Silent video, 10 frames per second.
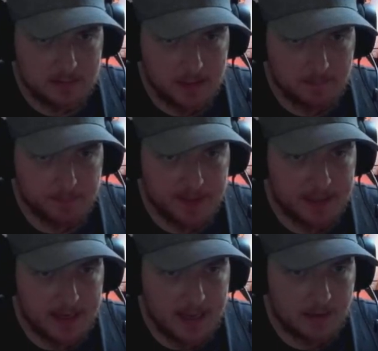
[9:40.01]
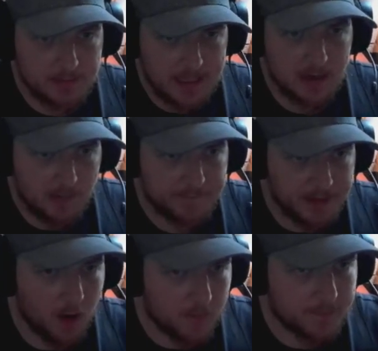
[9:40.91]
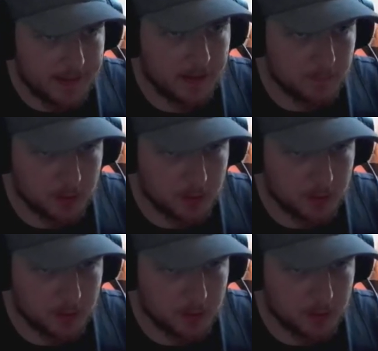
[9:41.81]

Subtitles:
See, I'm bringing it out now off the off-rail